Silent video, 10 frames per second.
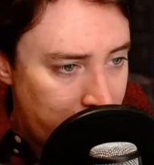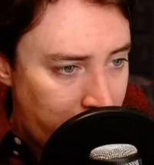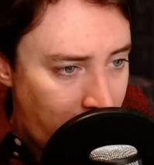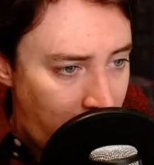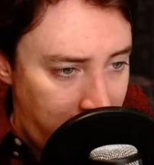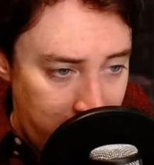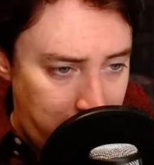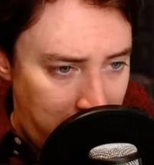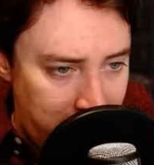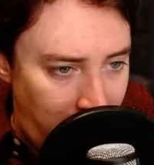I needn't
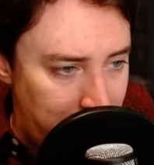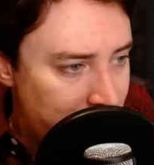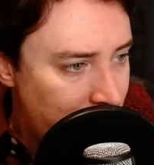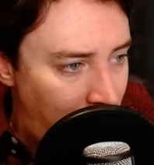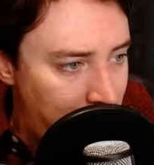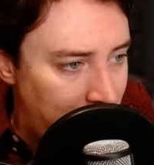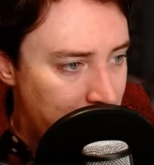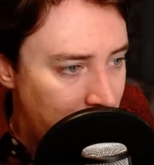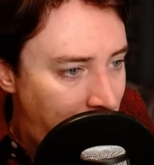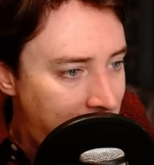spend time describing him.
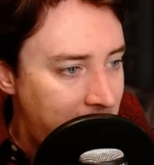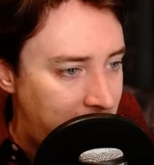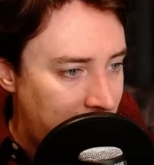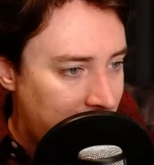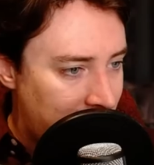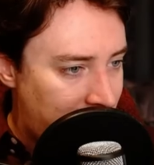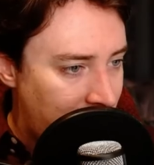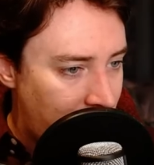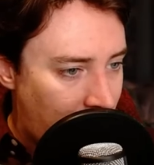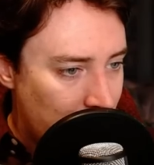The main thing is that
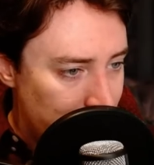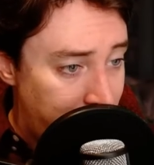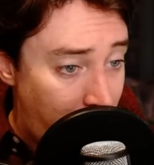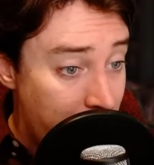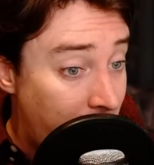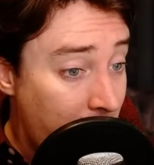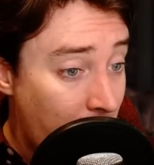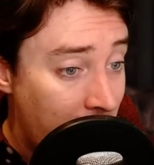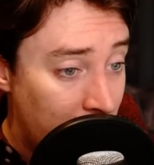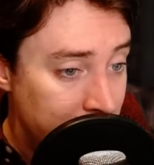I got to know him very
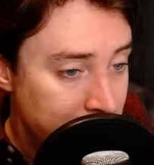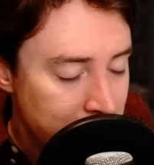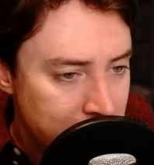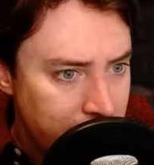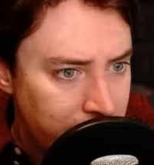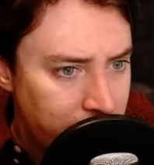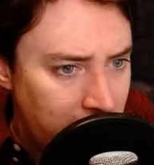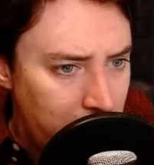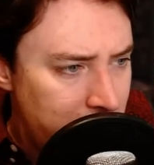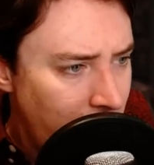well.
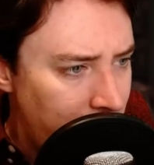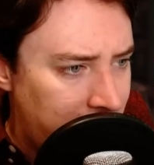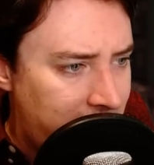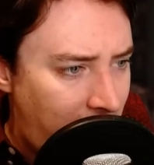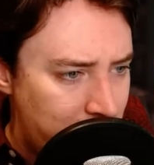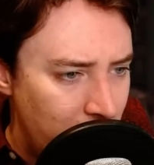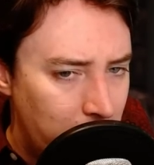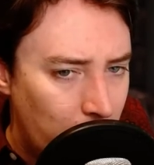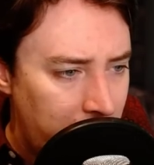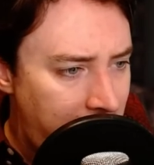He was not an exceptional
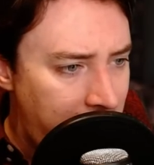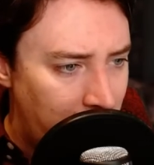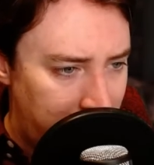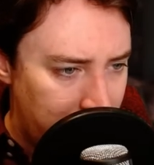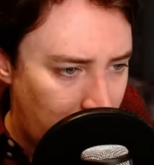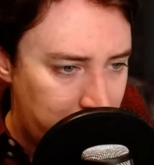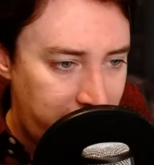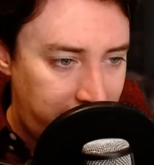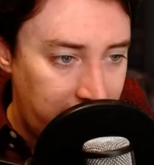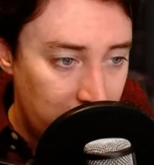boy in any way, not
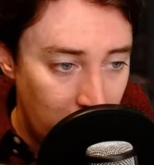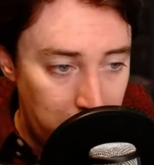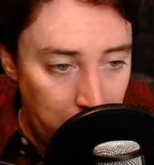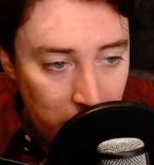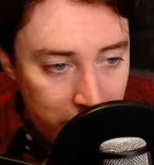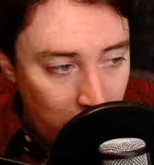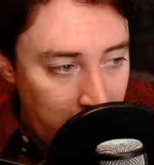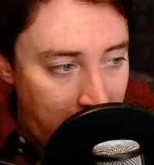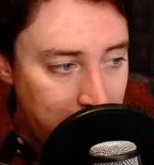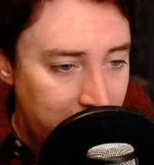particularly good at books or
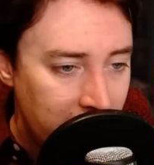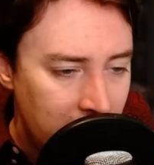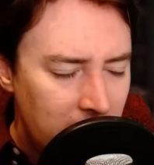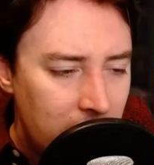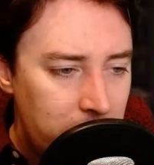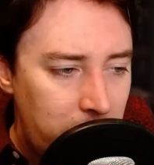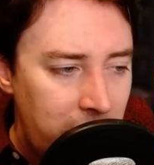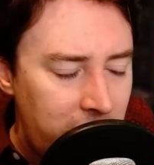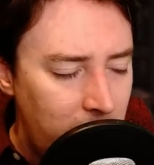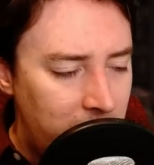games, but he
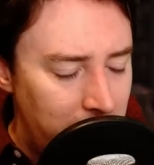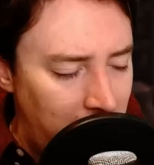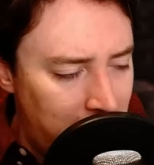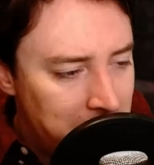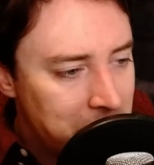suited me.